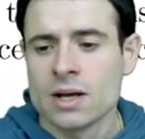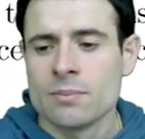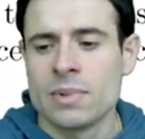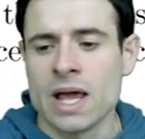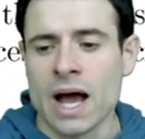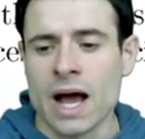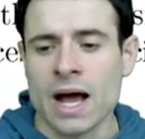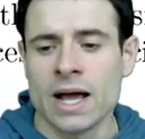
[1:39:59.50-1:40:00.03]

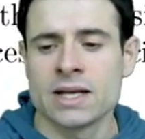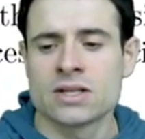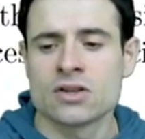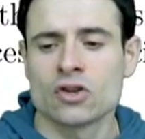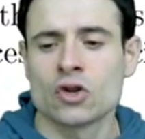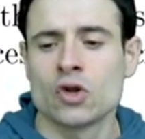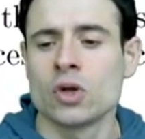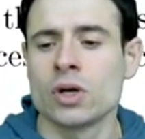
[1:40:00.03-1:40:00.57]
behind
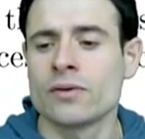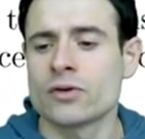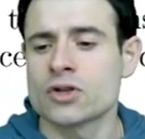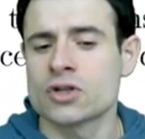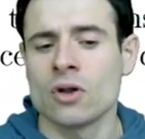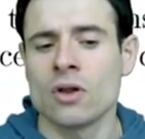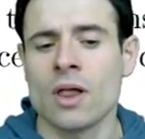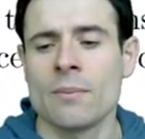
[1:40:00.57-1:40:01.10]
the
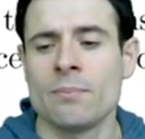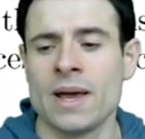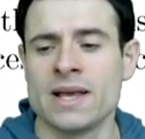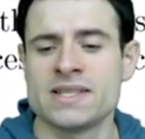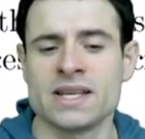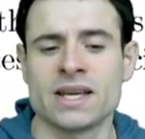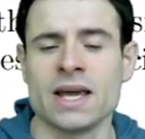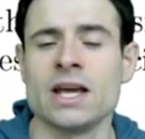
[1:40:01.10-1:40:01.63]
universal
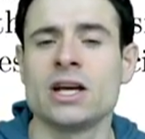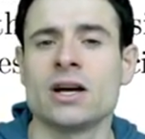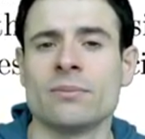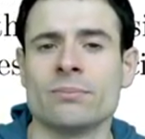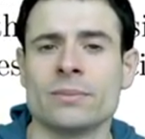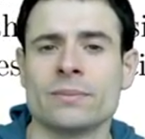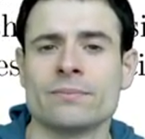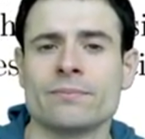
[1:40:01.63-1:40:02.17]
basic income.
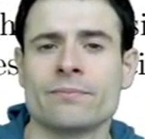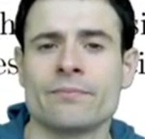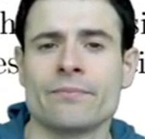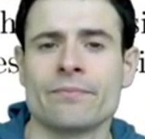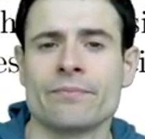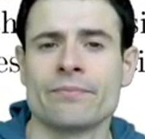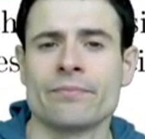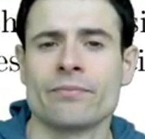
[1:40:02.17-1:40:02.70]

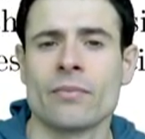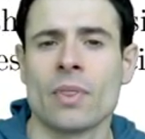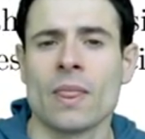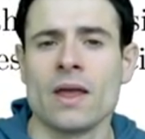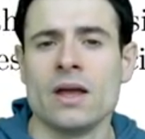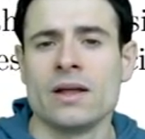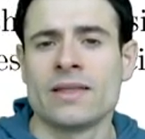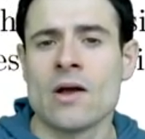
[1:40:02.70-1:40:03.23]

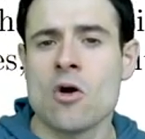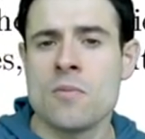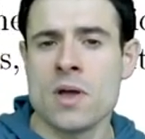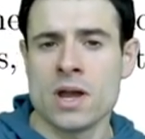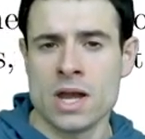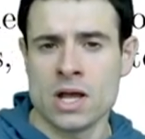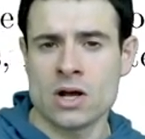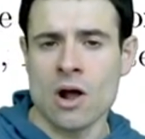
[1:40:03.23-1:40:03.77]
That would be
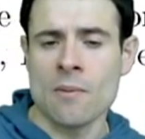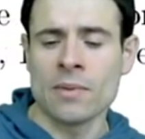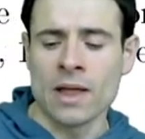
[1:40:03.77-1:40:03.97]
an income